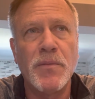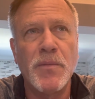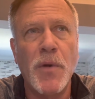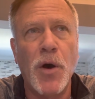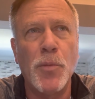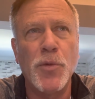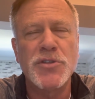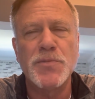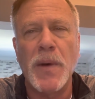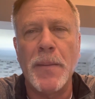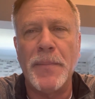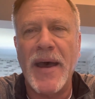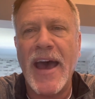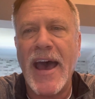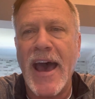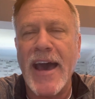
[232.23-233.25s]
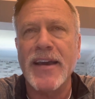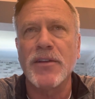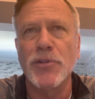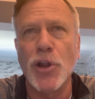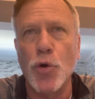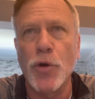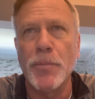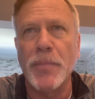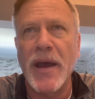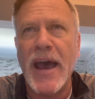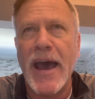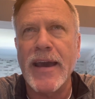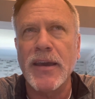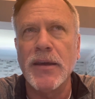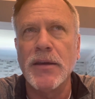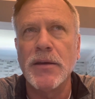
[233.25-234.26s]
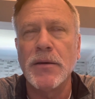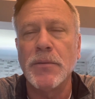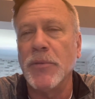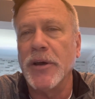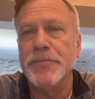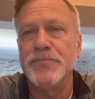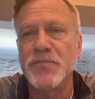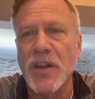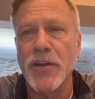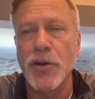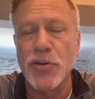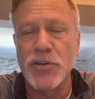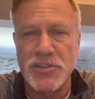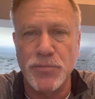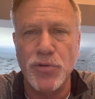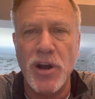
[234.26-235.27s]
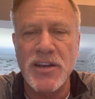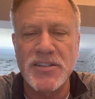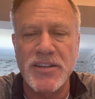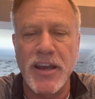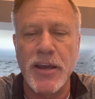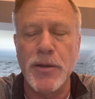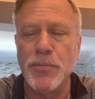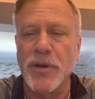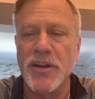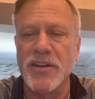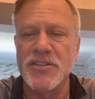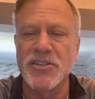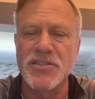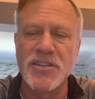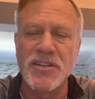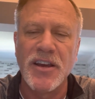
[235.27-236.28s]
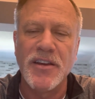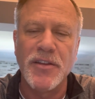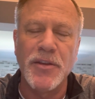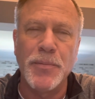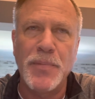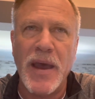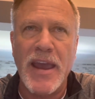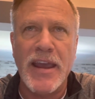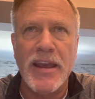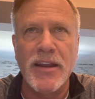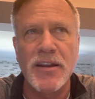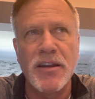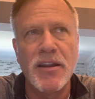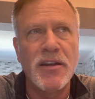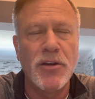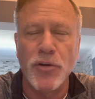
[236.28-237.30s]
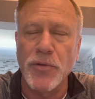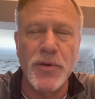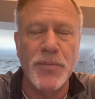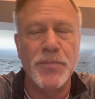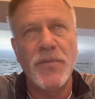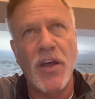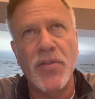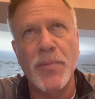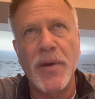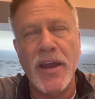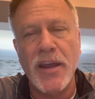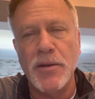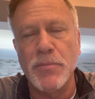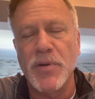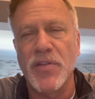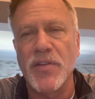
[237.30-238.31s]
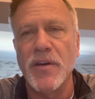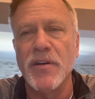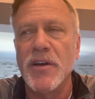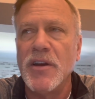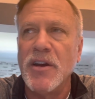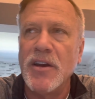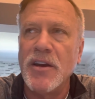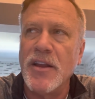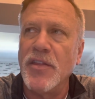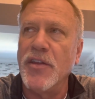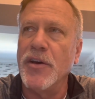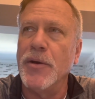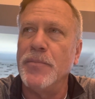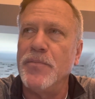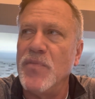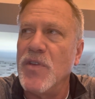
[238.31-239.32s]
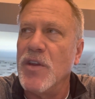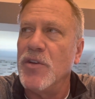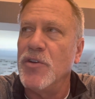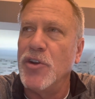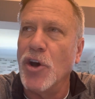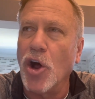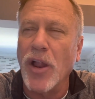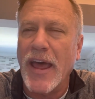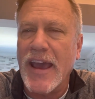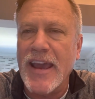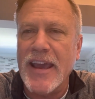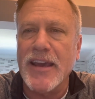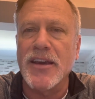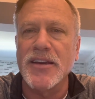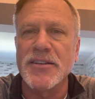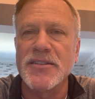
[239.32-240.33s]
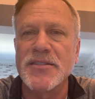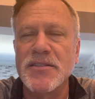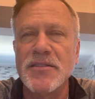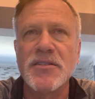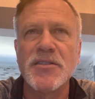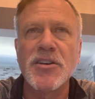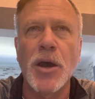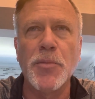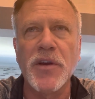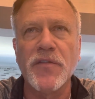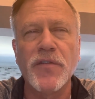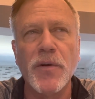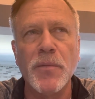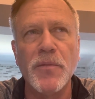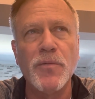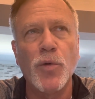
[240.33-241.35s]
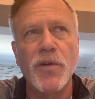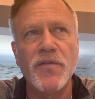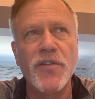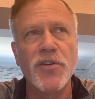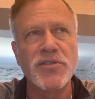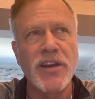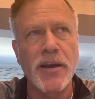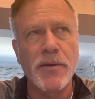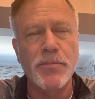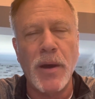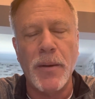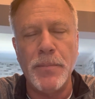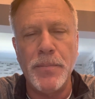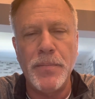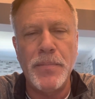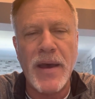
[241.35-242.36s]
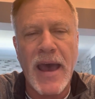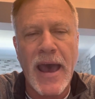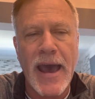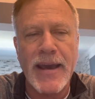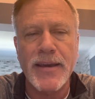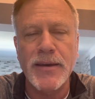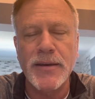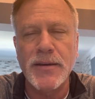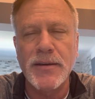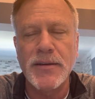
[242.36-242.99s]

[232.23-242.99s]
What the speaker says: almost my back, lower back. But I know it's a prostate, but it just, the pain, or not the pain, but the dull ache is coming from what feels like my back.